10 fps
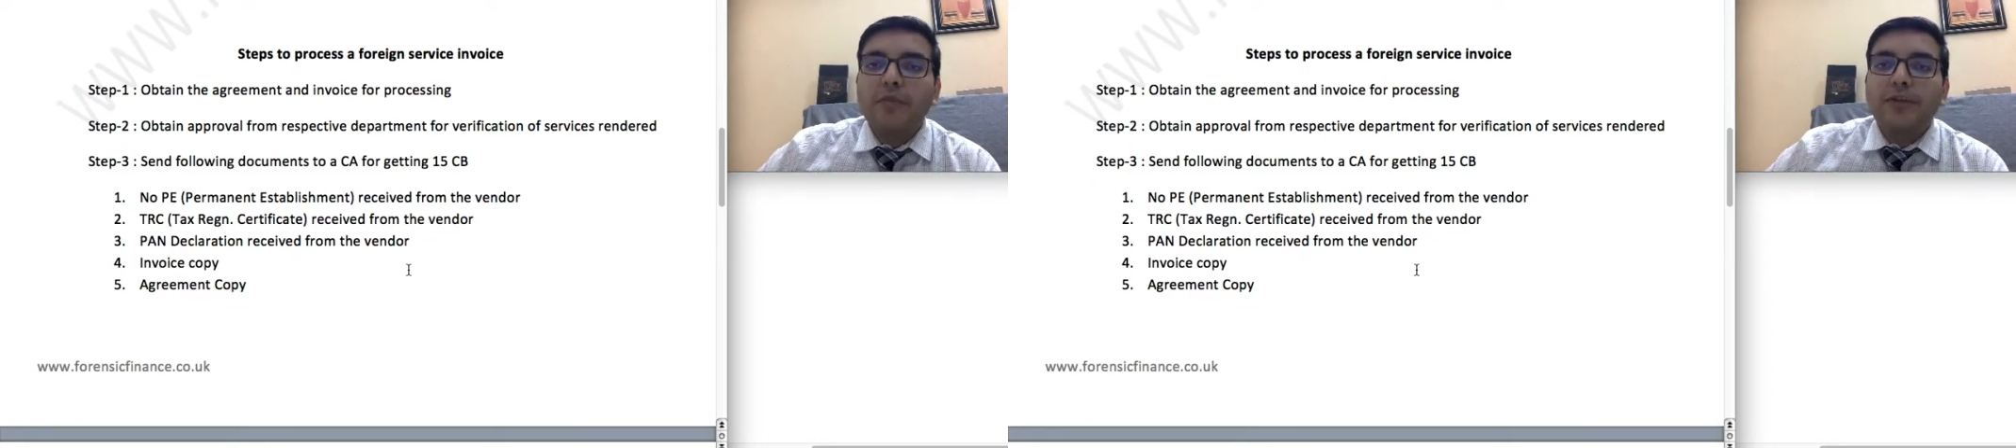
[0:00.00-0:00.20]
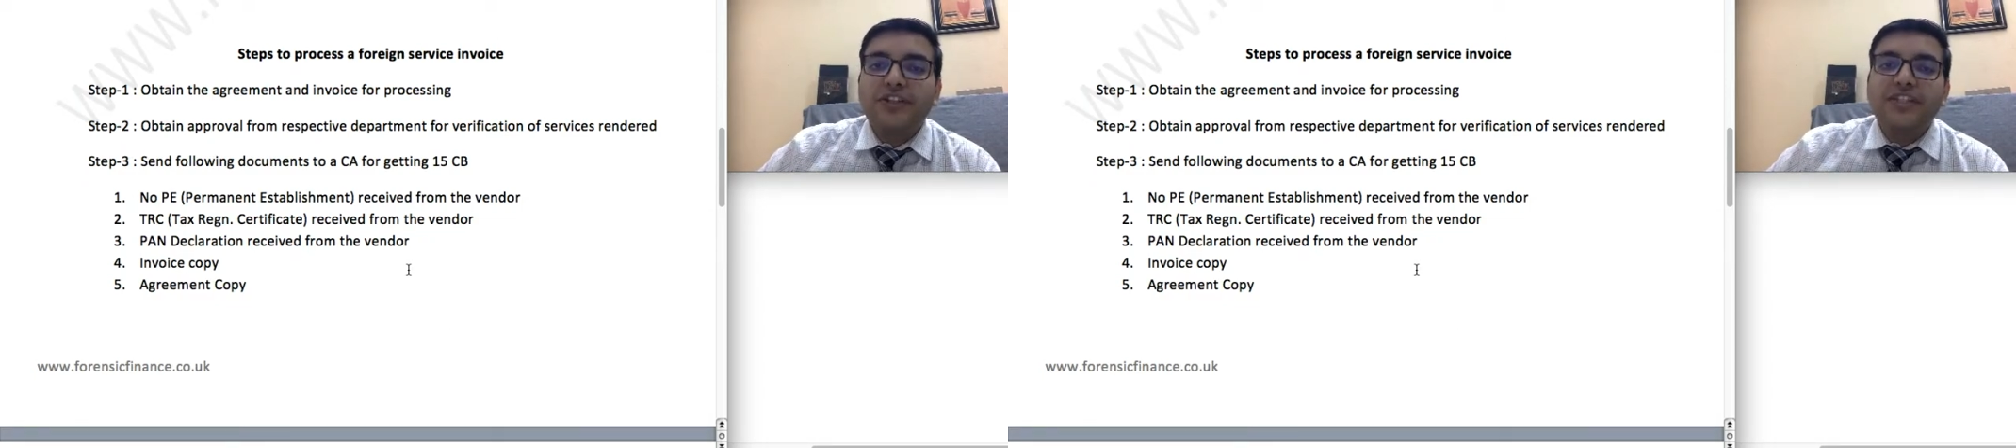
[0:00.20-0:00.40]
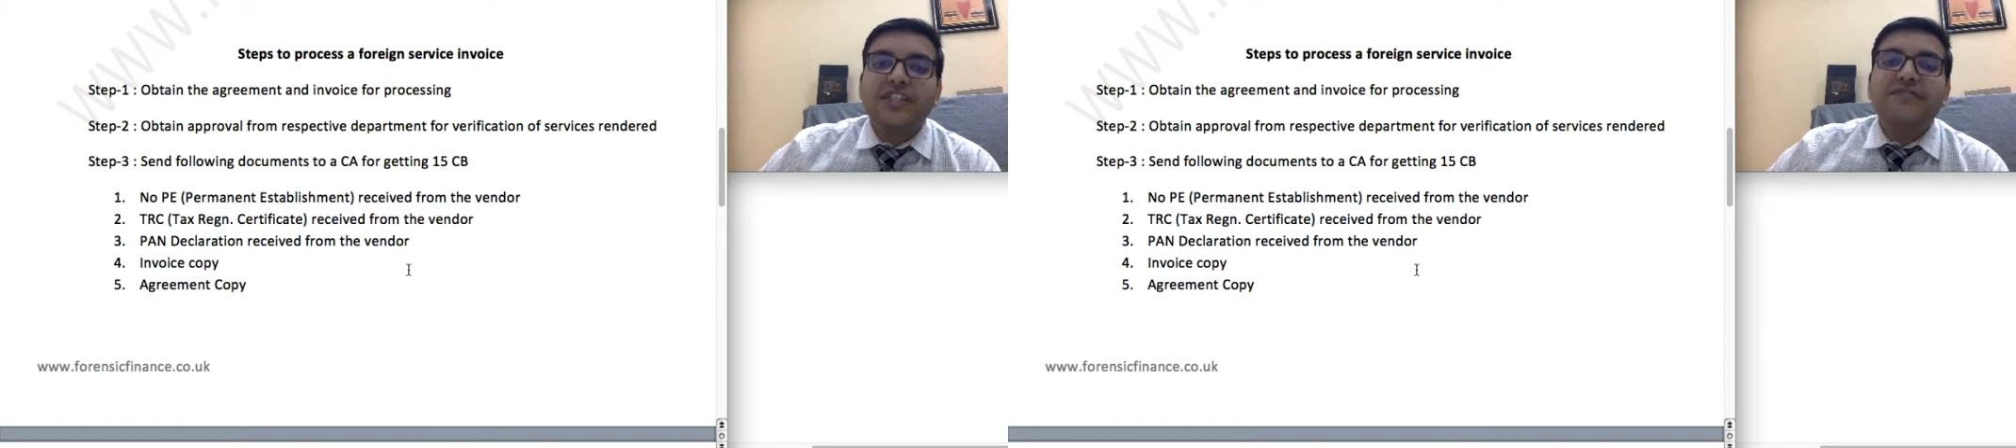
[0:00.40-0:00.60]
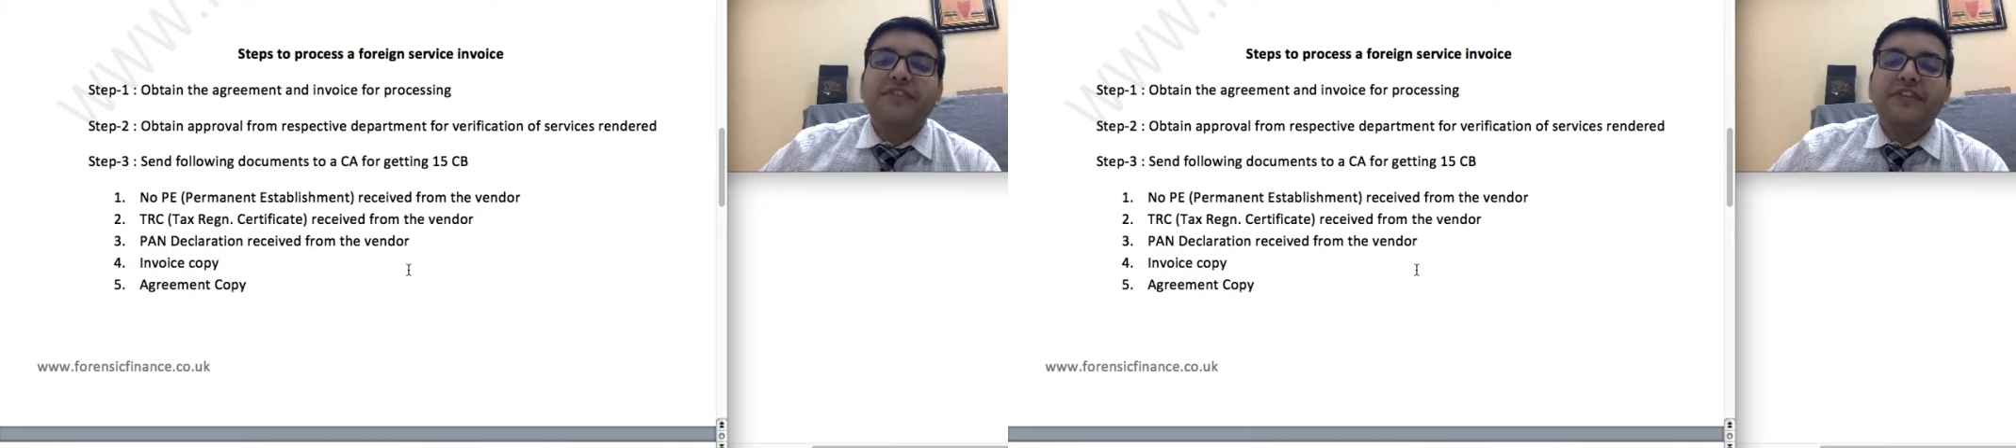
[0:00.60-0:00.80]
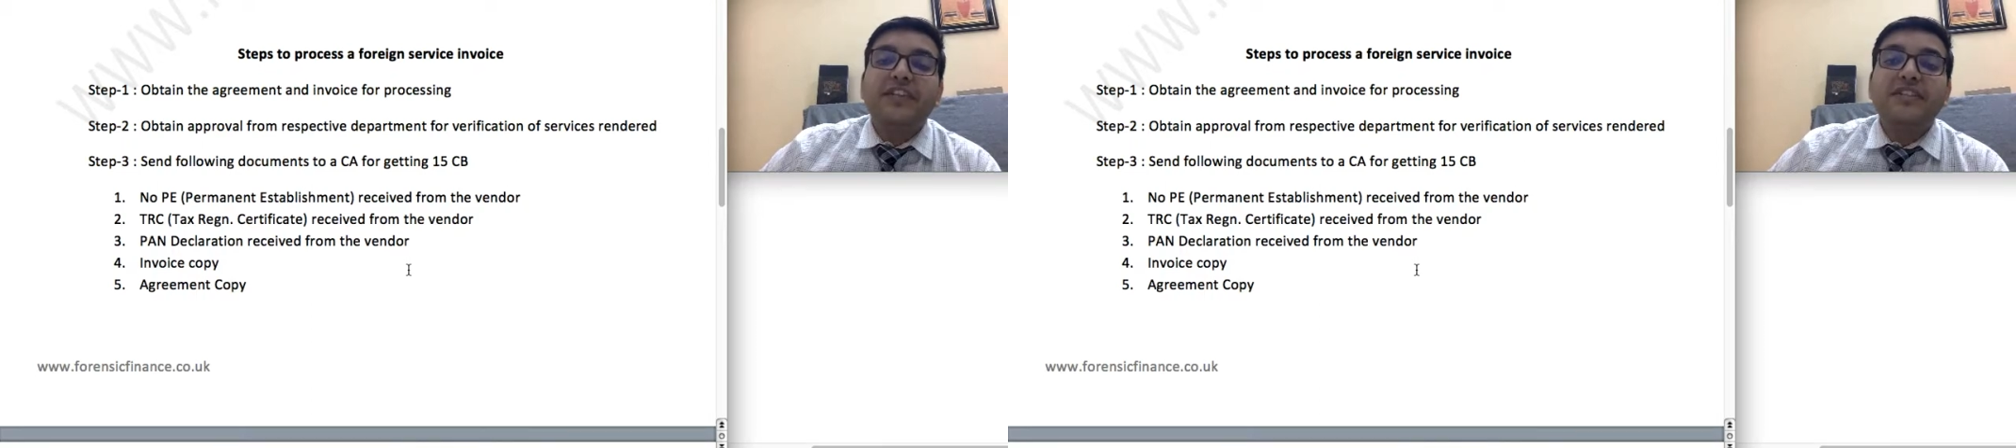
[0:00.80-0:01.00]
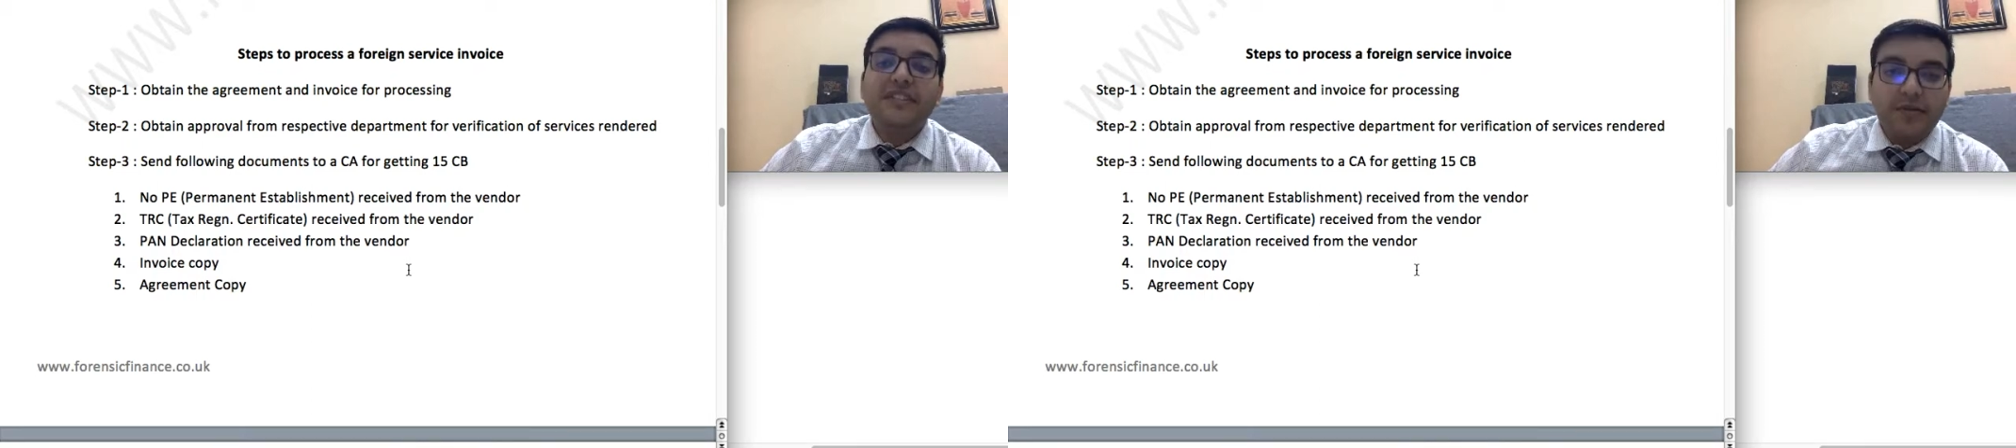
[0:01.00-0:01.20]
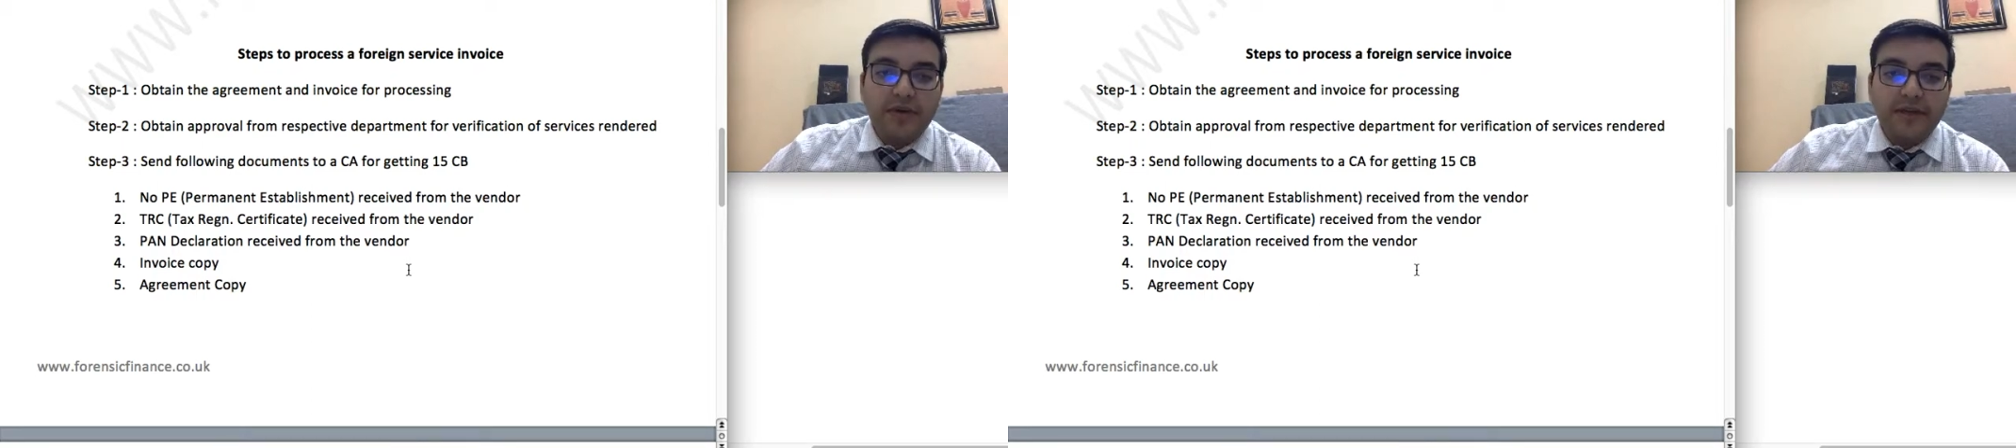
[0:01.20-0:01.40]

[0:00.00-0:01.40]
processing 15CB.